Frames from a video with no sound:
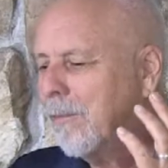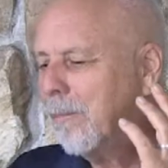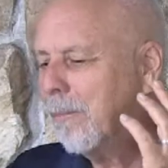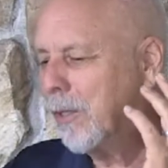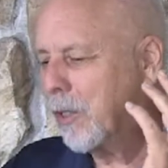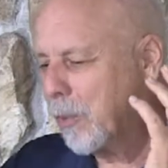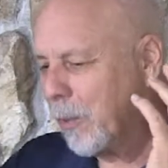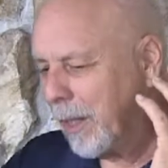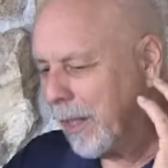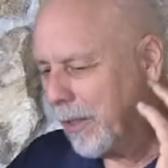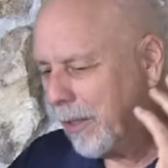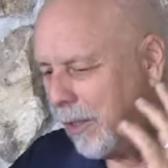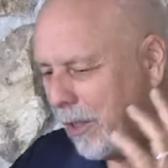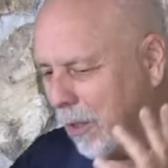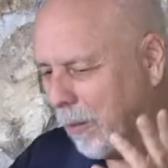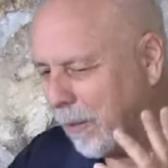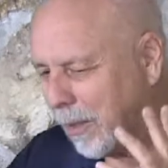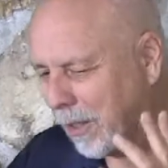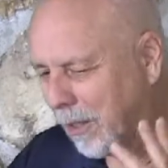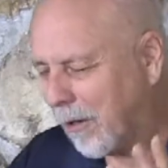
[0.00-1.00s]
between
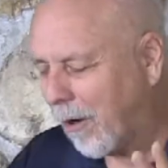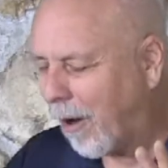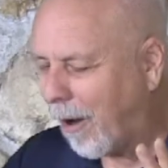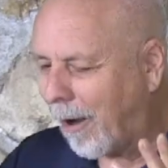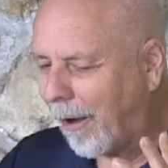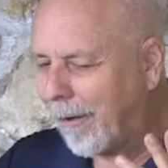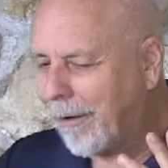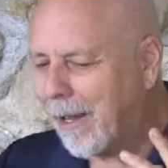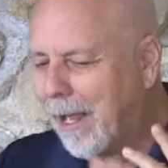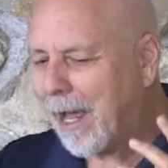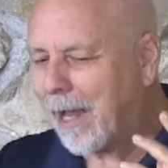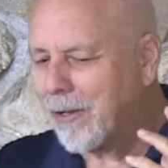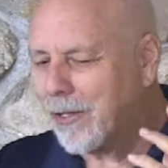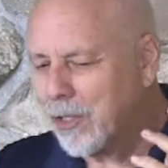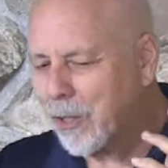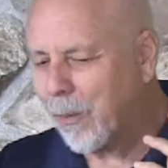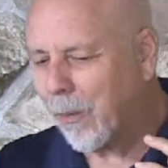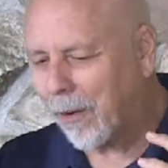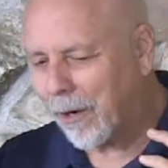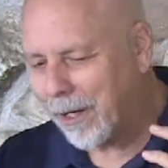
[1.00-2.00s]
you and God
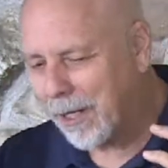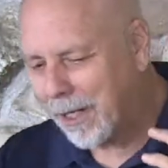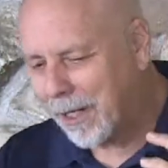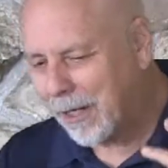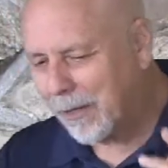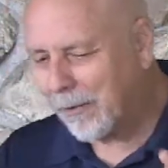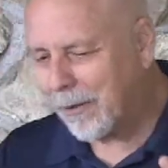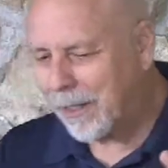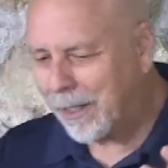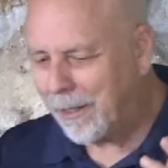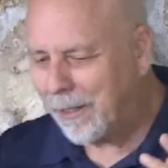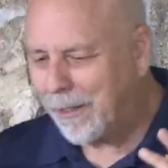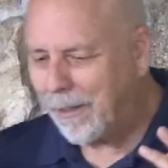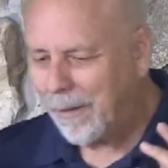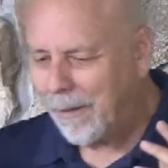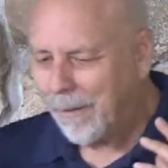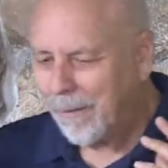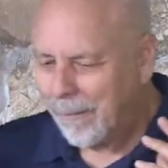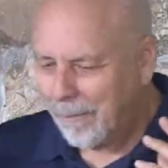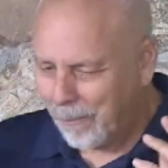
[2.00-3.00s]
as you are hearing
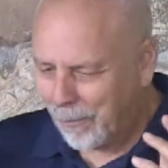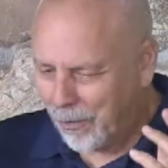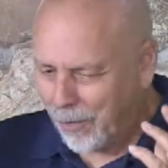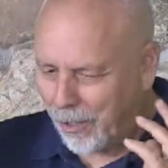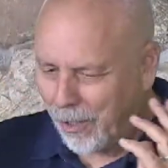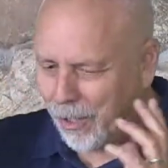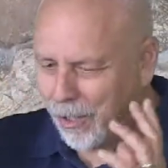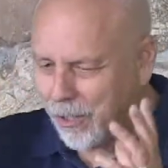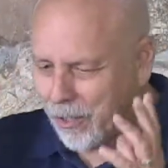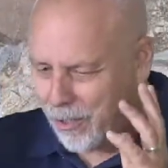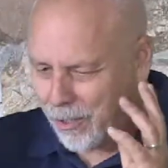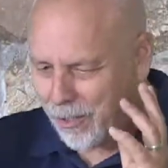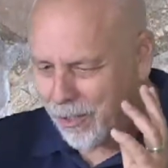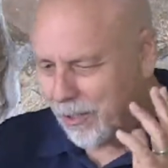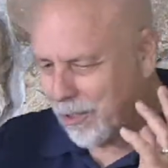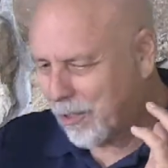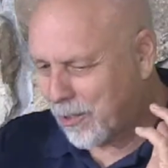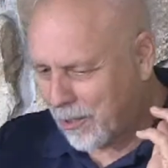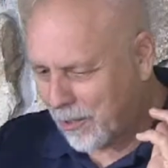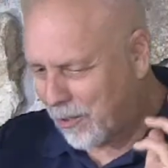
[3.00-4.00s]

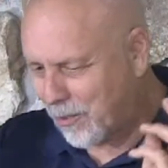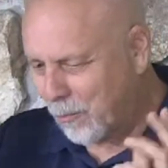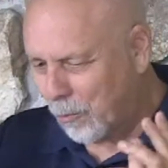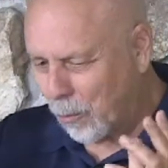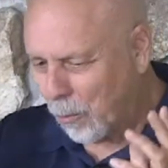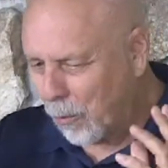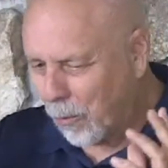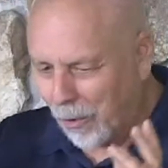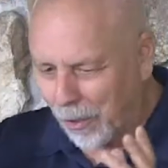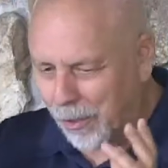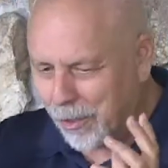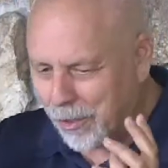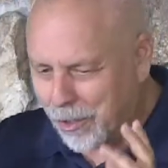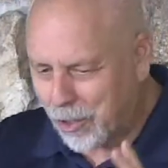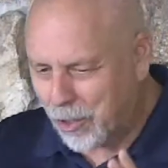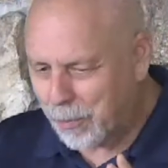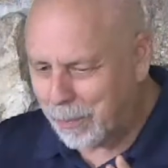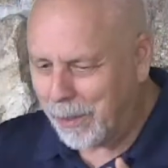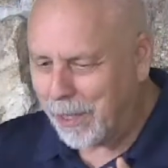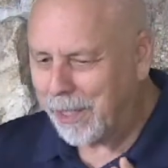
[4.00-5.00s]
these words
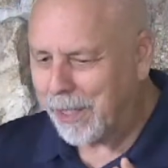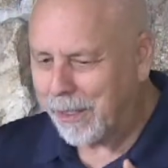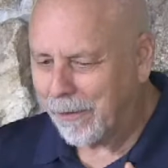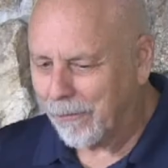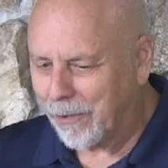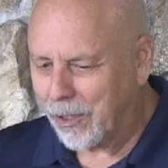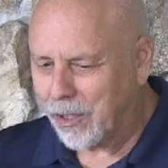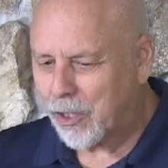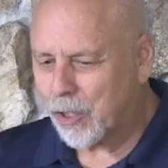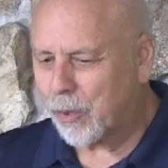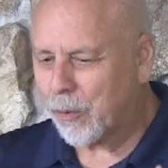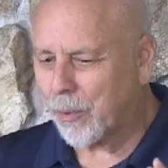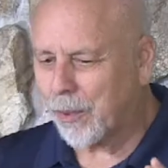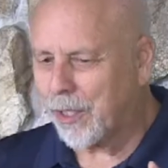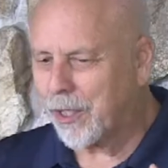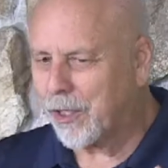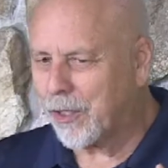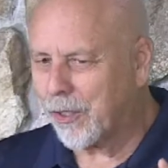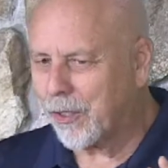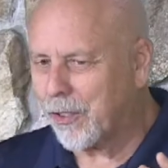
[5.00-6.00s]
speak of these
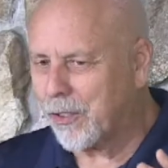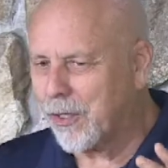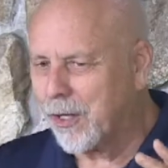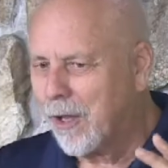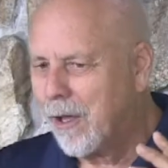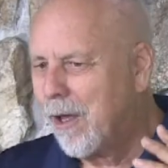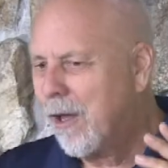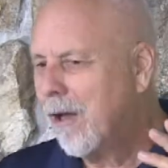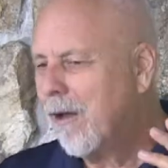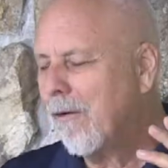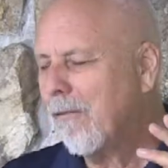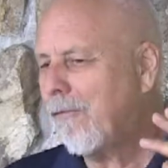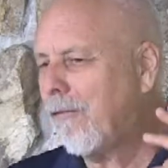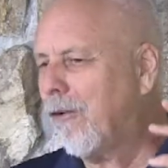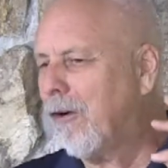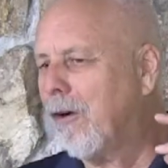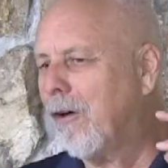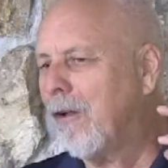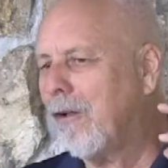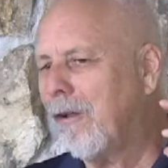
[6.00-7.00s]
creatures
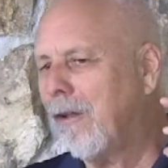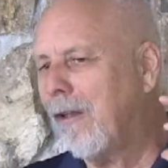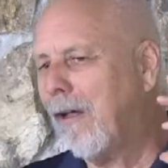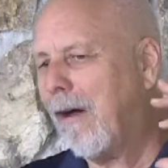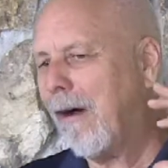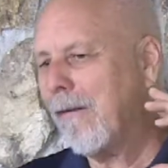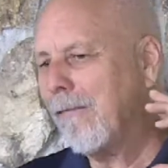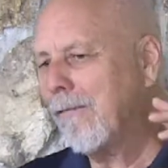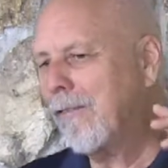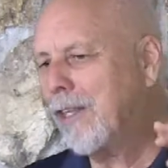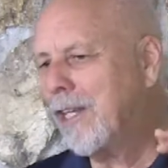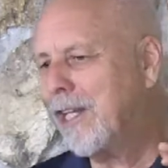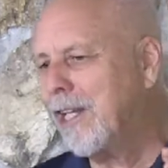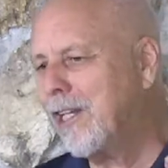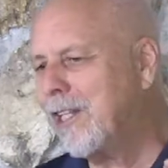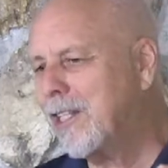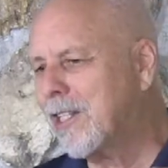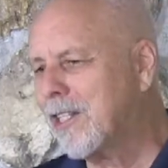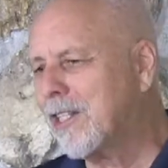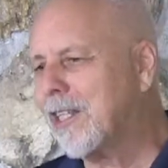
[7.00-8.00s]
full of
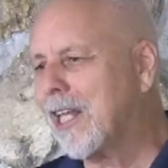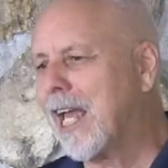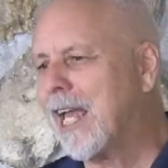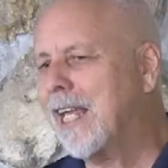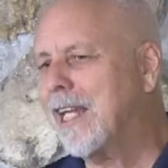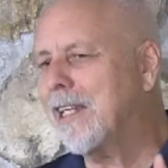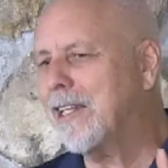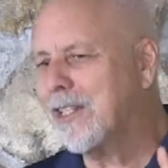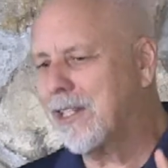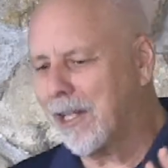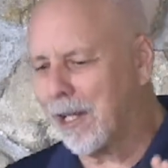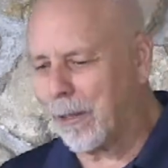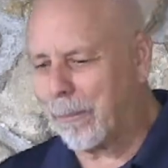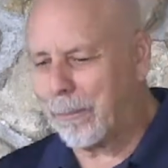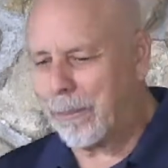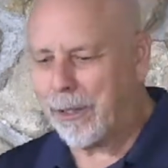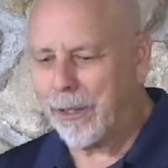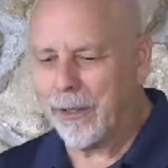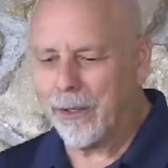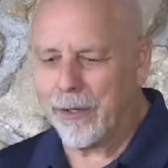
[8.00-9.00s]
these things that
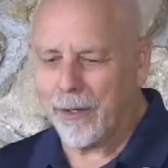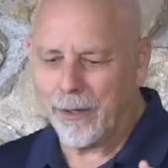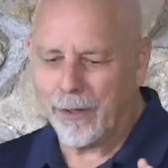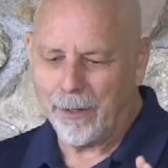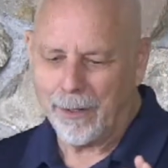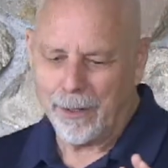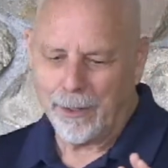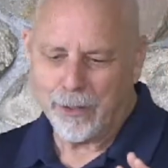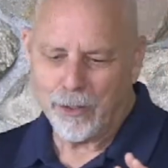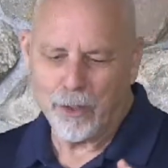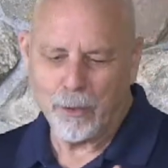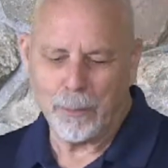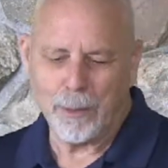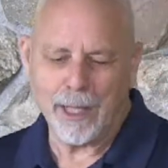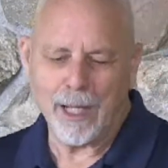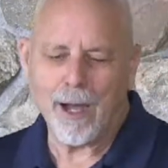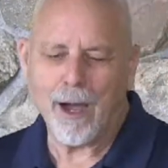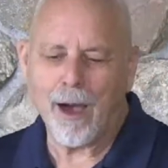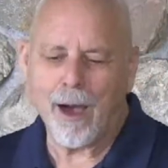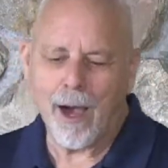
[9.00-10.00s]
appear to
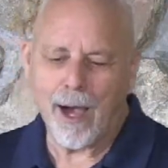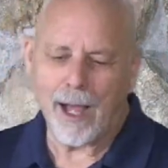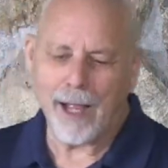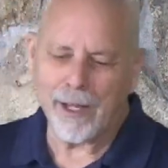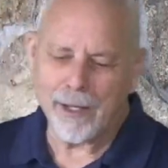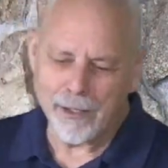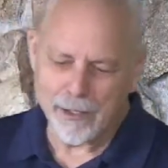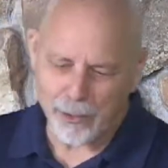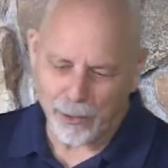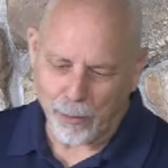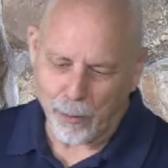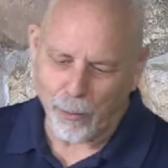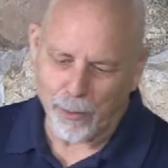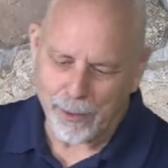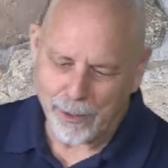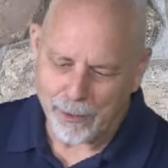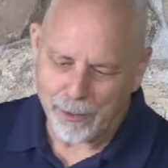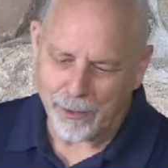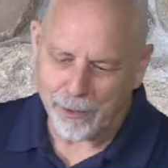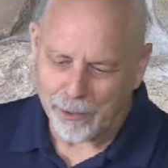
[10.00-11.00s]
be eyes,
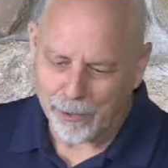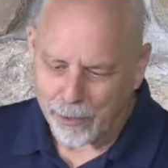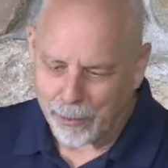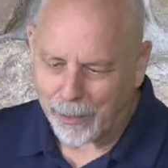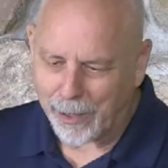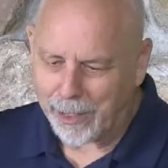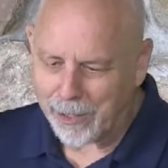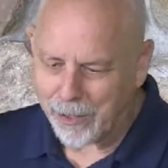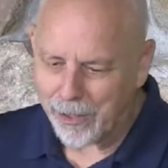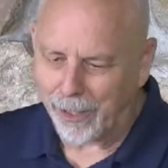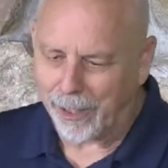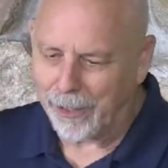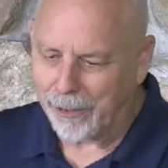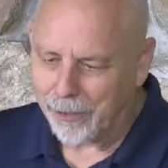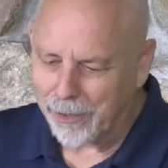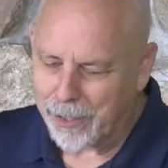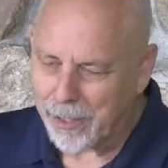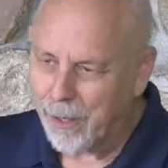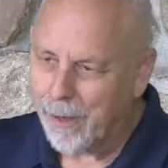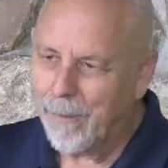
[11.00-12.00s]
according to the
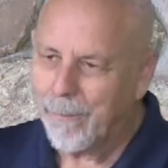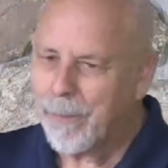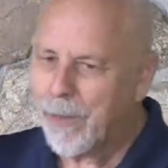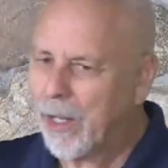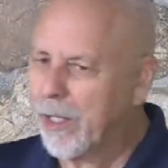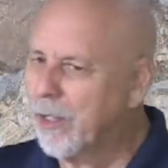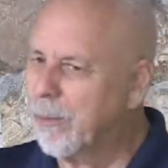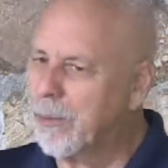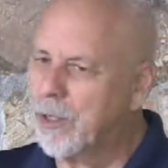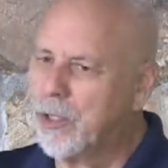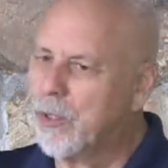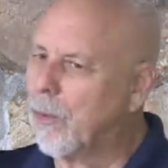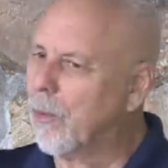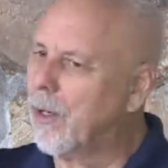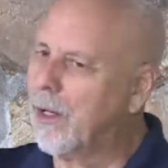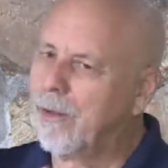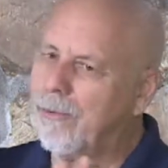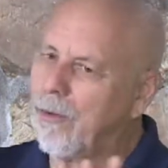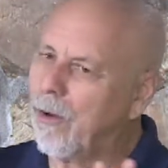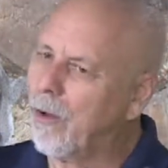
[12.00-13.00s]
translators. And the
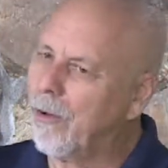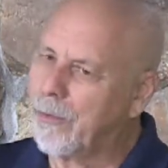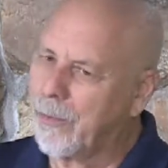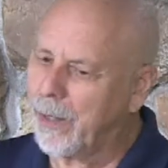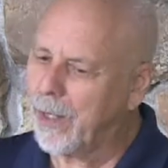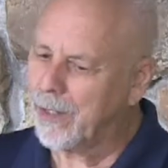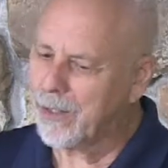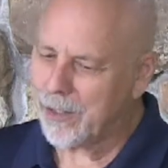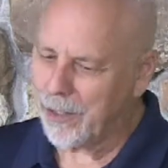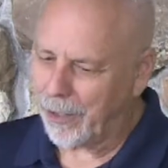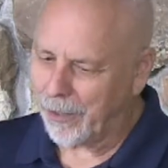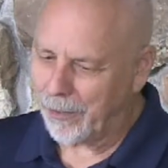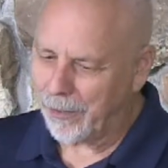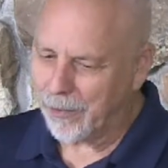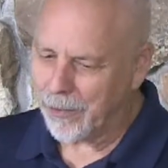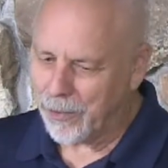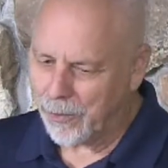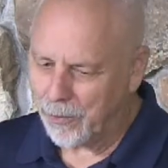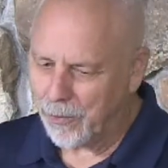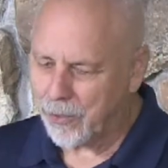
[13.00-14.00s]
majority of all
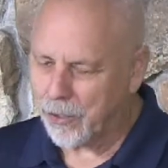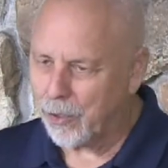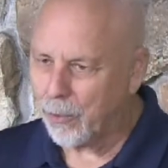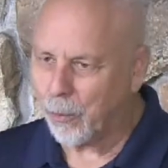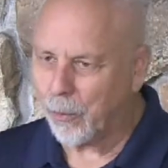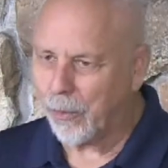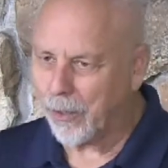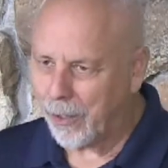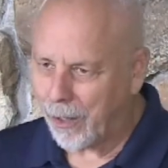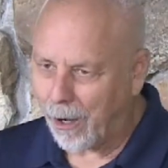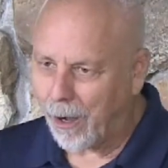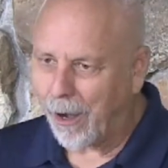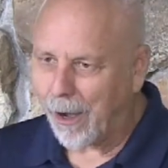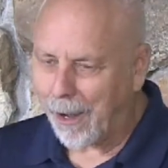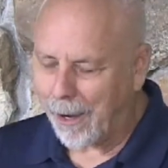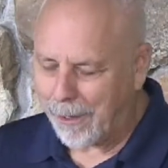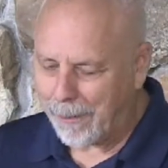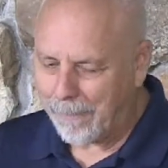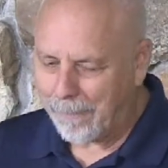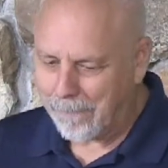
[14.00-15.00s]
translators use the word
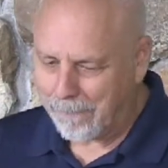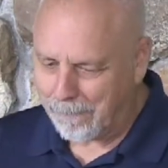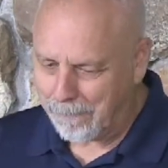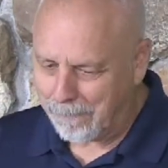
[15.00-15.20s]
eye.